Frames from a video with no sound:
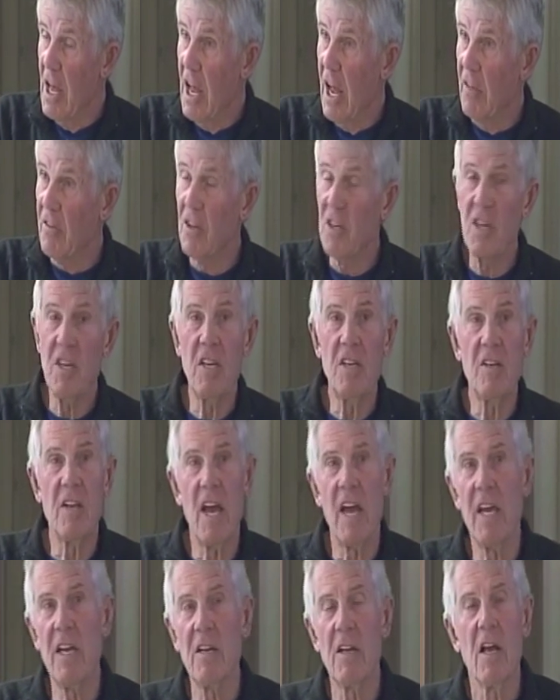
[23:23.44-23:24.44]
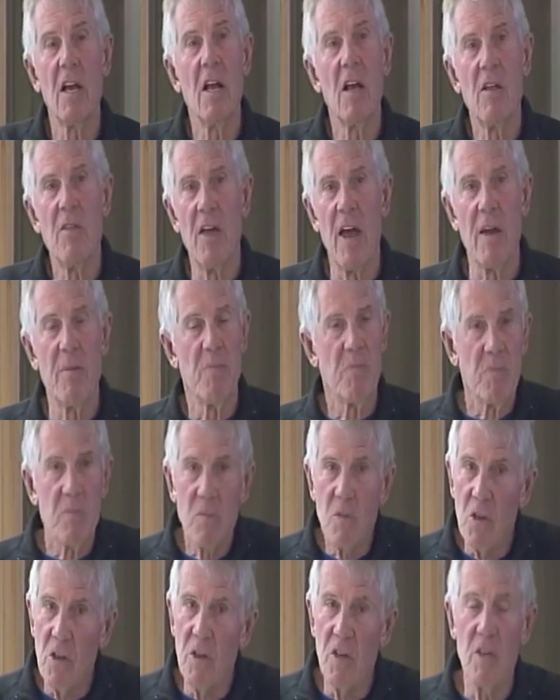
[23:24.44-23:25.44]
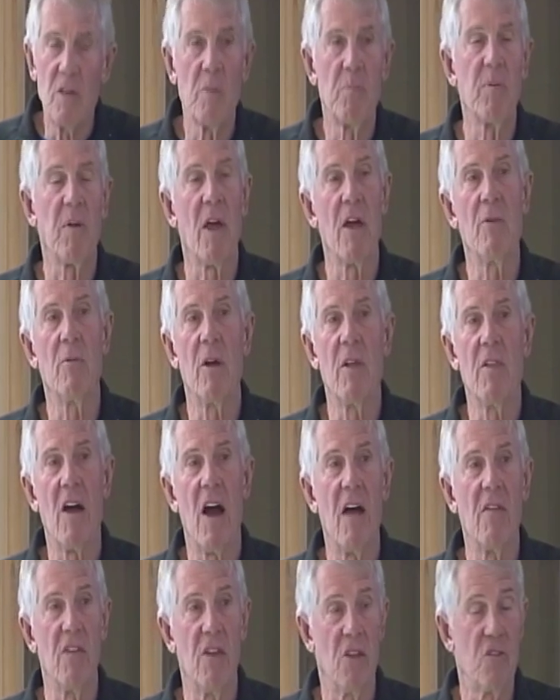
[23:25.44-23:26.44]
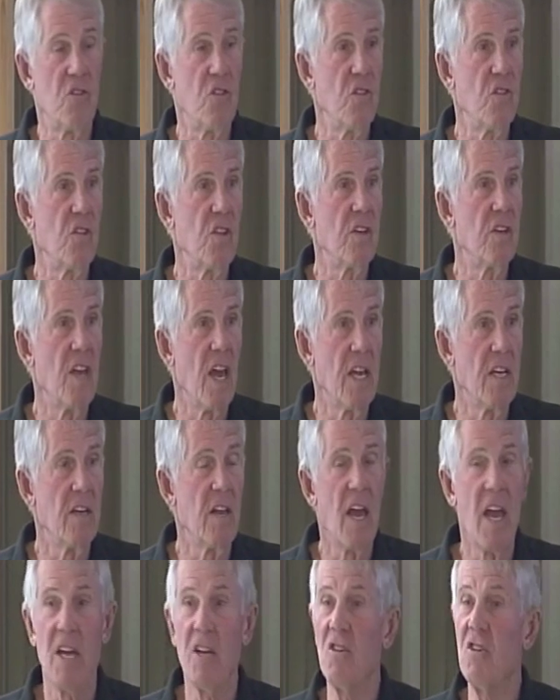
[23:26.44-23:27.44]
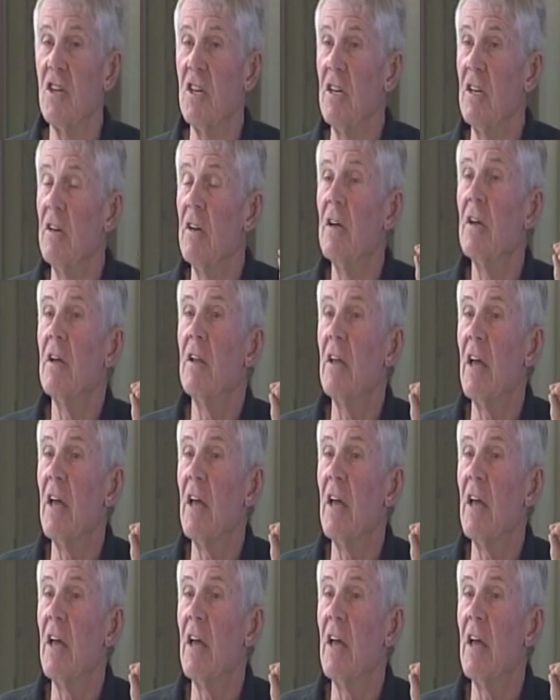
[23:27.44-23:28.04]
And the key date that you need to play with on this is the date 18,